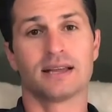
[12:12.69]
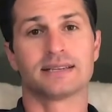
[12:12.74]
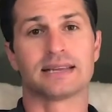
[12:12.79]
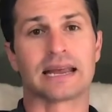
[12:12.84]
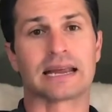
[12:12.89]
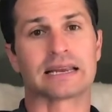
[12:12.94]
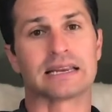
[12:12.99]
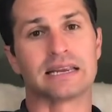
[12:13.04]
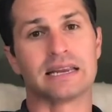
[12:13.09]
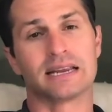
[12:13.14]

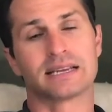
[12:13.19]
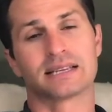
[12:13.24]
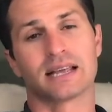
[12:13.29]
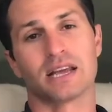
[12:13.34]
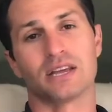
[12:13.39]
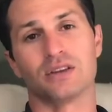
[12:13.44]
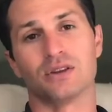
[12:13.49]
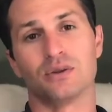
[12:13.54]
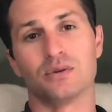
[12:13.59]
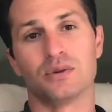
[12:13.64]
techniques
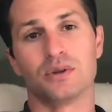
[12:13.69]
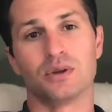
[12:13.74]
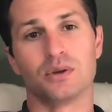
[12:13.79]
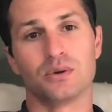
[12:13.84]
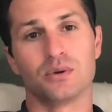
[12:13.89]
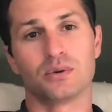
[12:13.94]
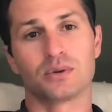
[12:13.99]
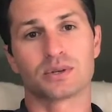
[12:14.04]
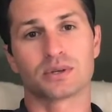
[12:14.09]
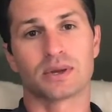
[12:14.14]
that you
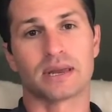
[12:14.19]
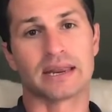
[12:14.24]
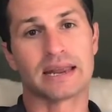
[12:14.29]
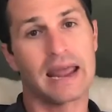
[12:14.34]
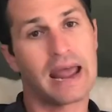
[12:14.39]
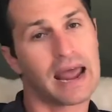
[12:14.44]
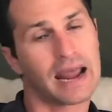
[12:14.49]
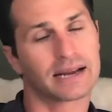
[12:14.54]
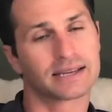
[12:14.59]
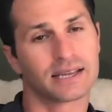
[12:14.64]
use, any
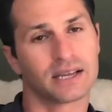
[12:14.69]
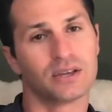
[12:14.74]
hacks